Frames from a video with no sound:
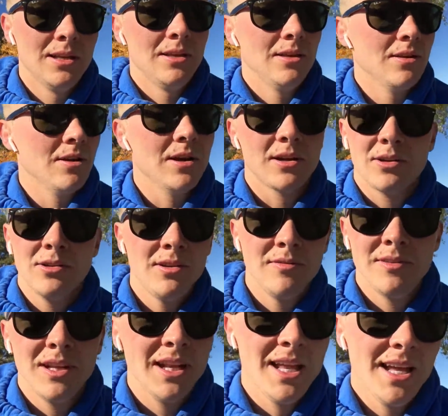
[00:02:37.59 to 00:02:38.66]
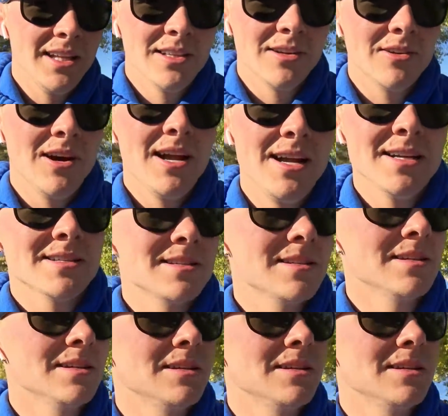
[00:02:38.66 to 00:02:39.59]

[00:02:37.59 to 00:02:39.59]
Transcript: You know, I could have not had the grass.